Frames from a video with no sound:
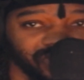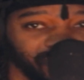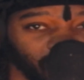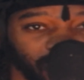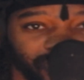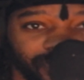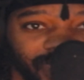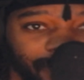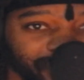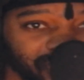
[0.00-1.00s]
fourth
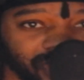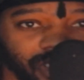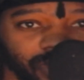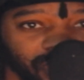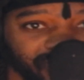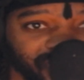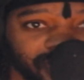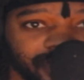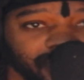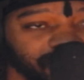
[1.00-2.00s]
episode of this
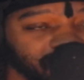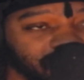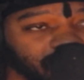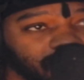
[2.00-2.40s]
series,